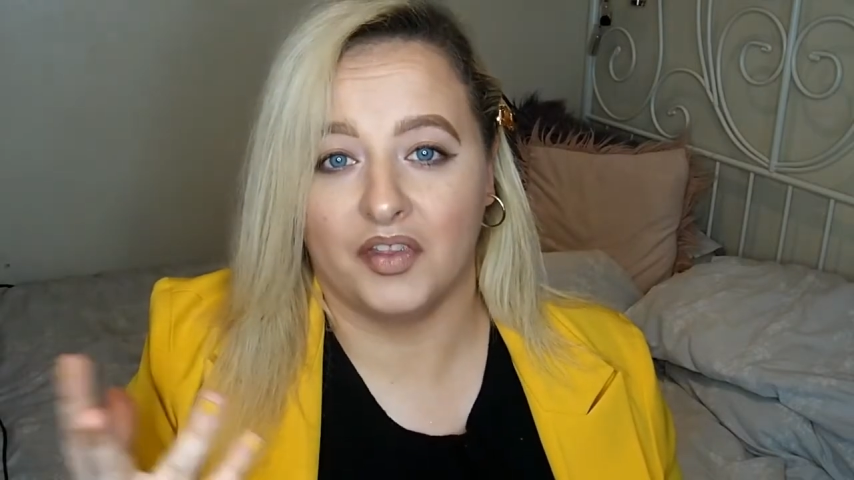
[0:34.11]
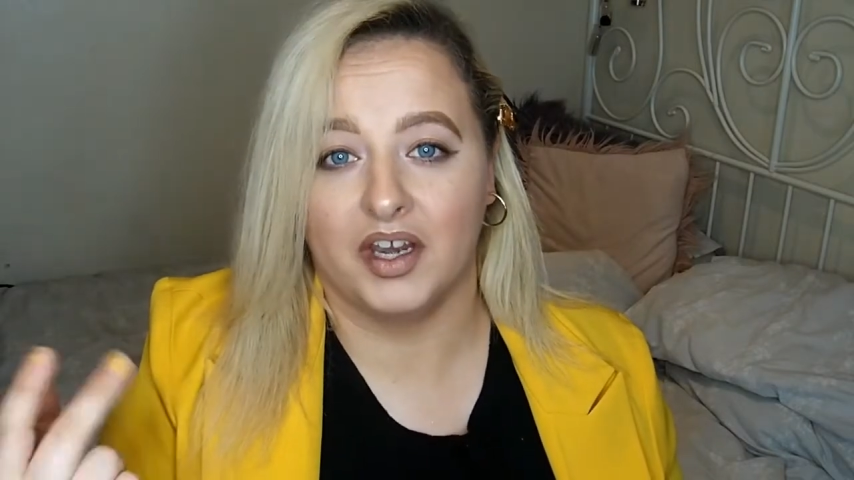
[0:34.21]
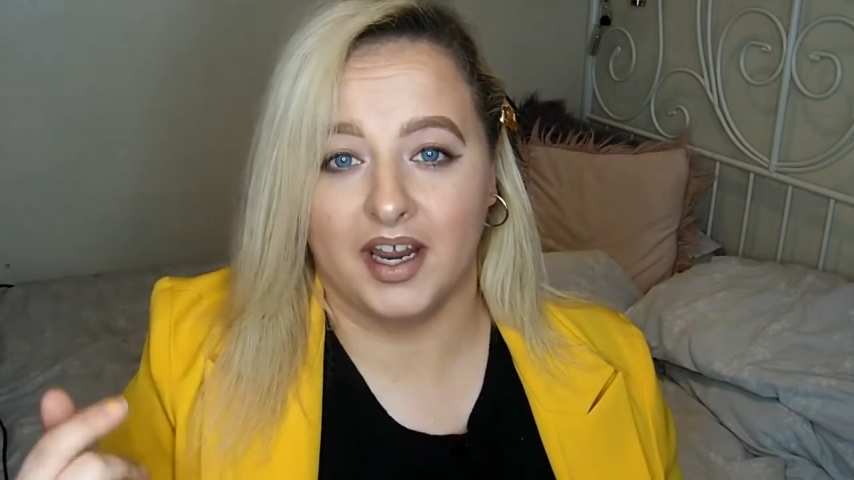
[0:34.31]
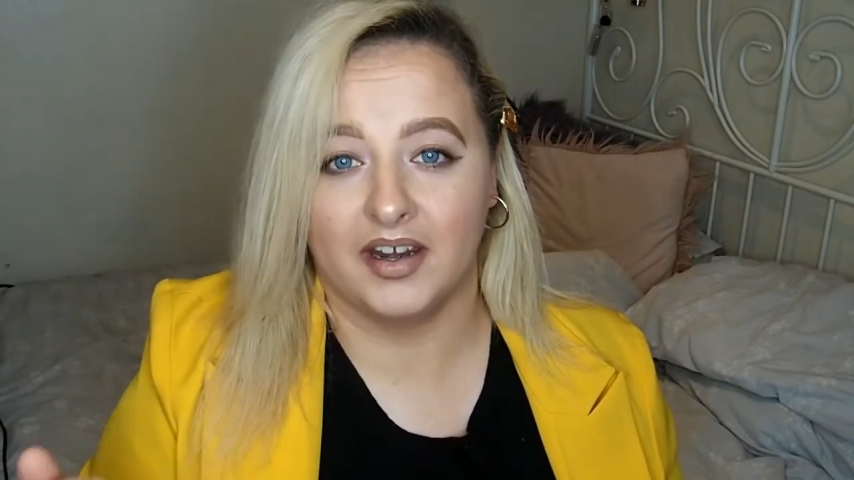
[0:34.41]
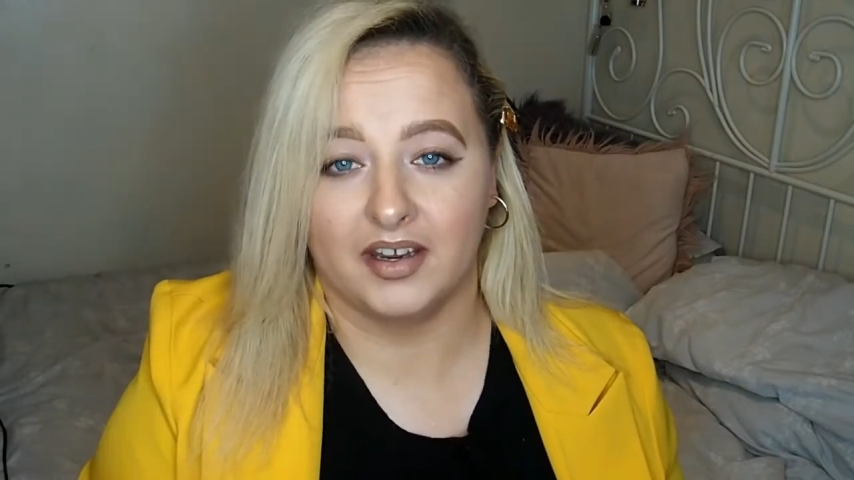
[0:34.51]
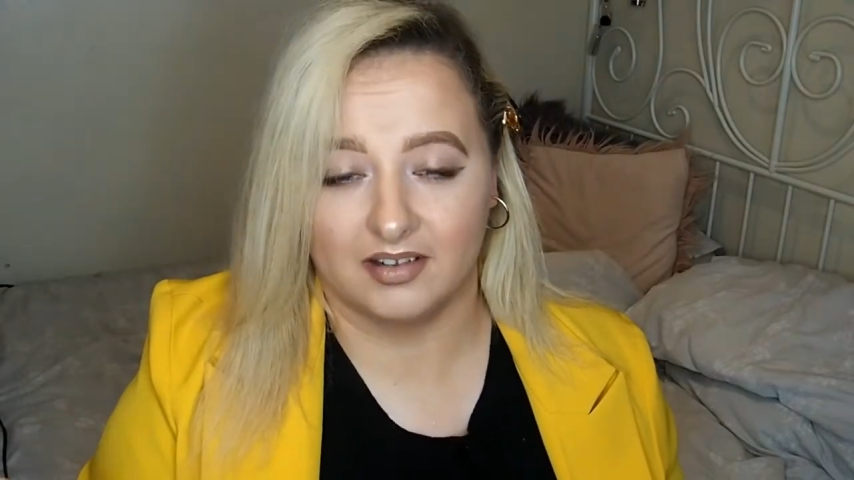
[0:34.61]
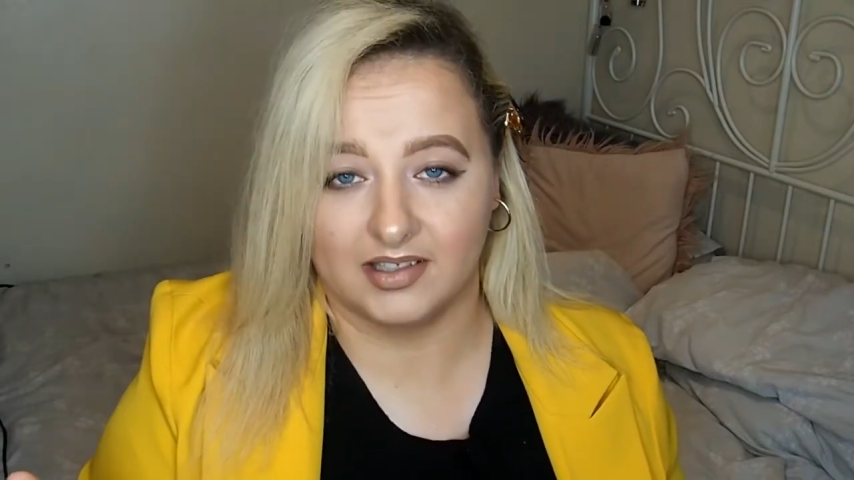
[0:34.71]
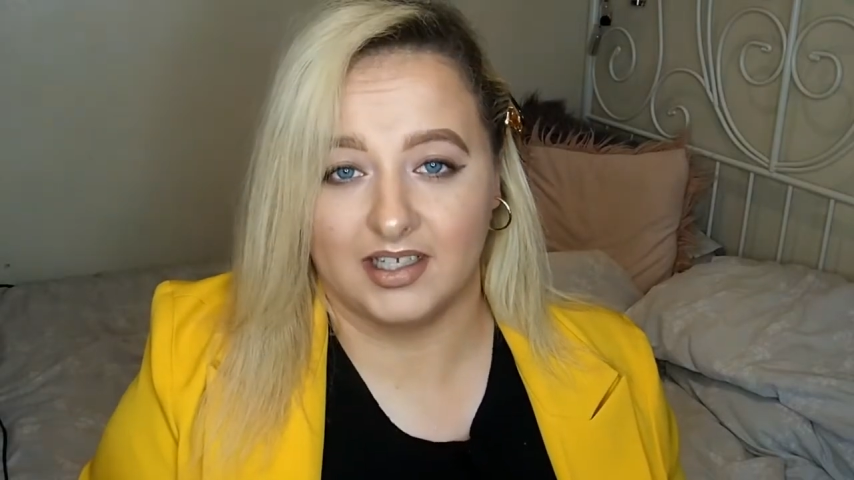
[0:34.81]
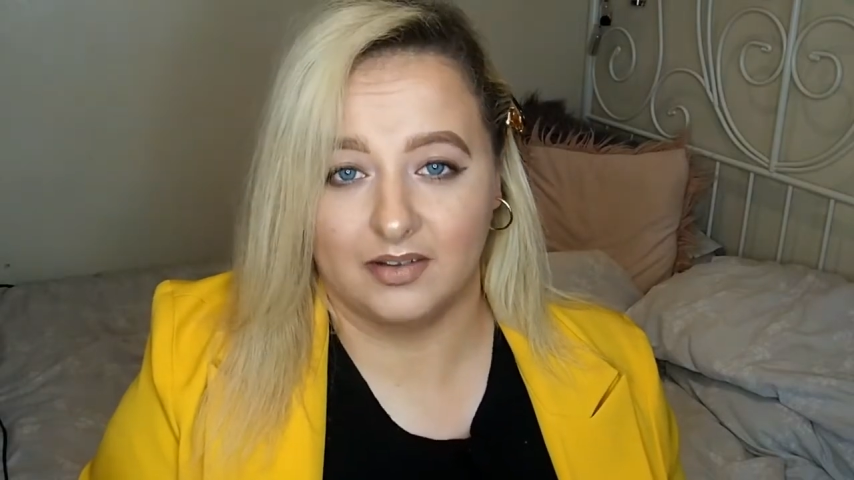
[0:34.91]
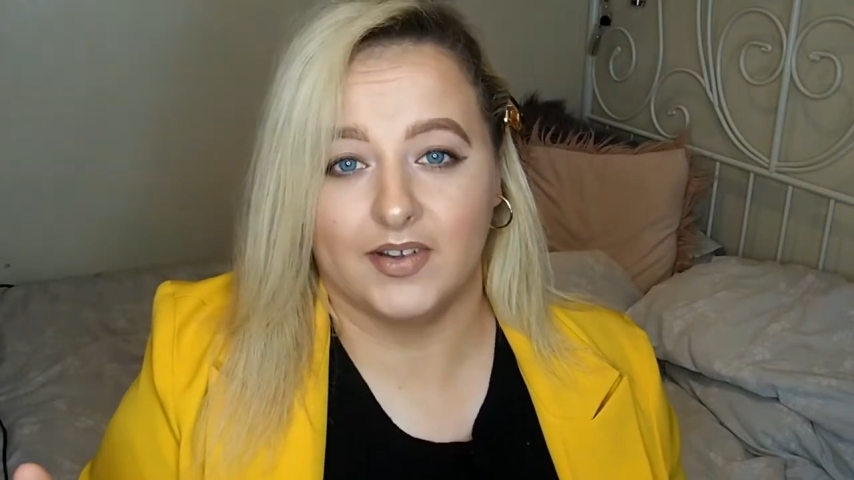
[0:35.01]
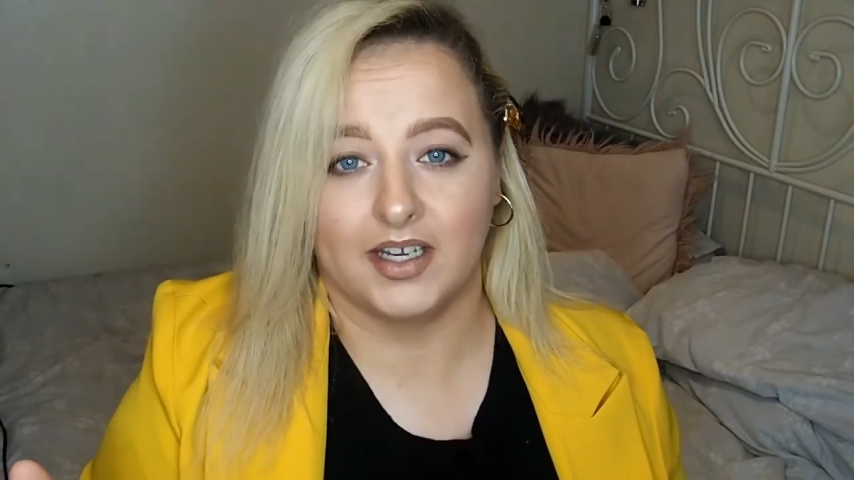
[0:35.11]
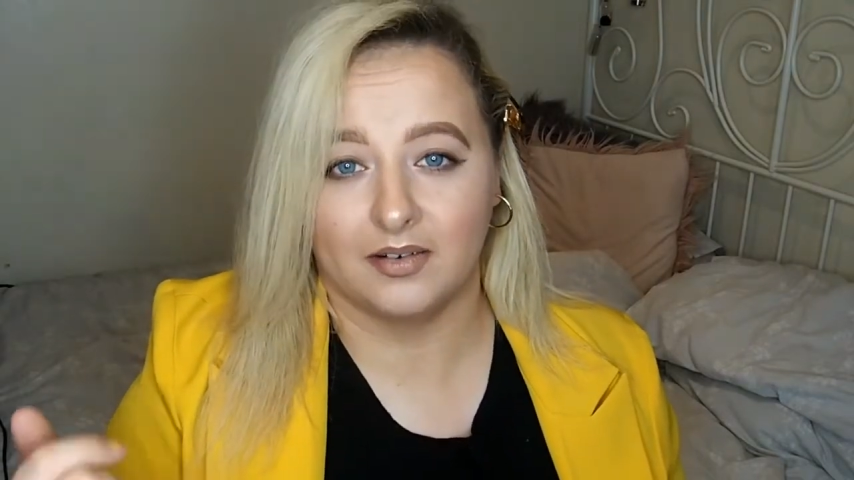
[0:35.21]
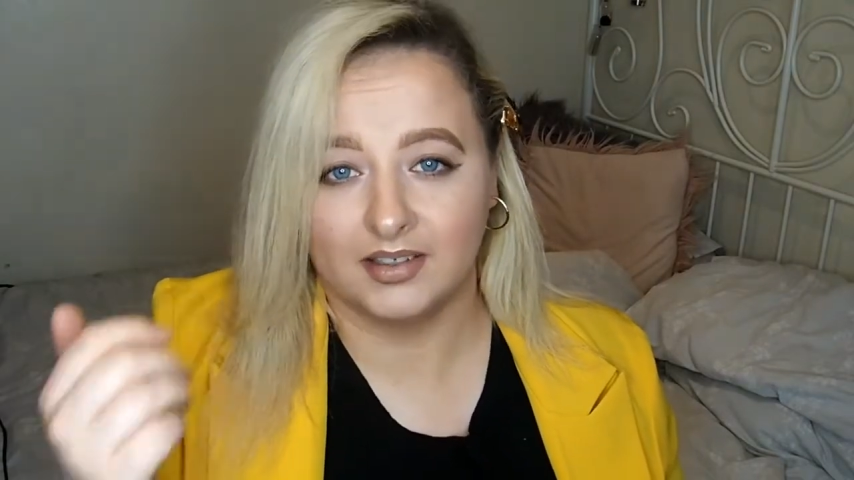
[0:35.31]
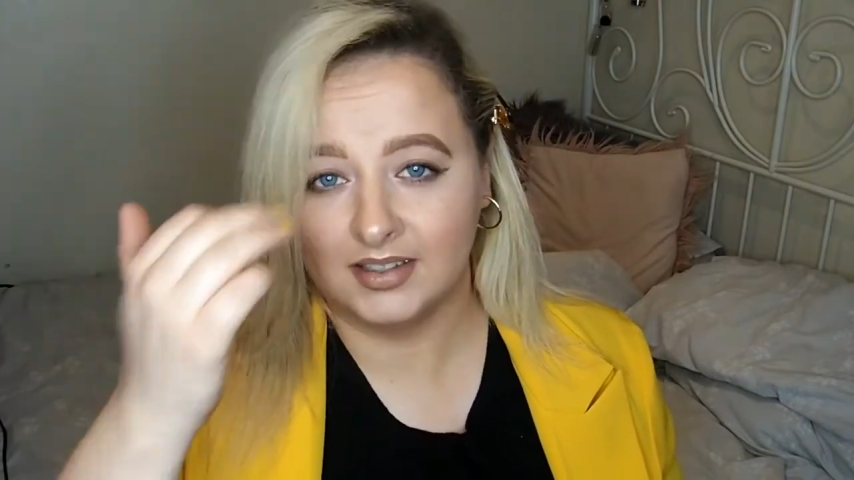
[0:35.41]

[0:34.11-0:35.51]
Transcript: the day that you'll see the video.